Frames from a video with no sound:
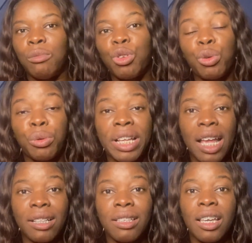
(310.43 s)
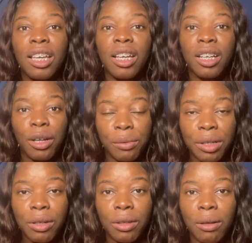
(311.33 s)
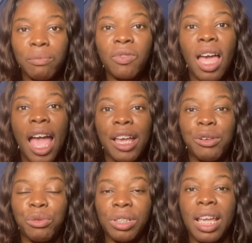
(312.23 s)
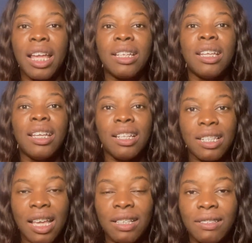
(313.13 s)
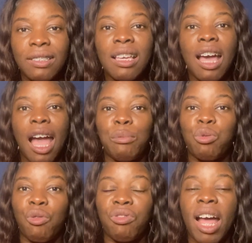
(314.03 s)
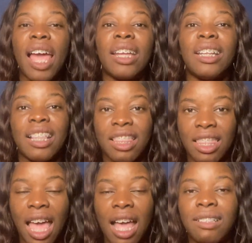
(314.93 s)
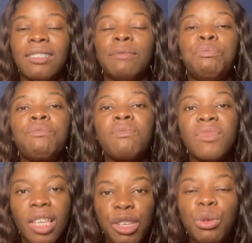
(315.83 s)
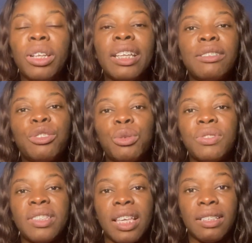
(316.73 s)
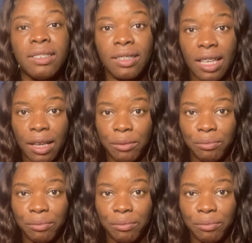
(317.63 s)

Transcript: create curriculum, I create this, I provide that, and you list those things there.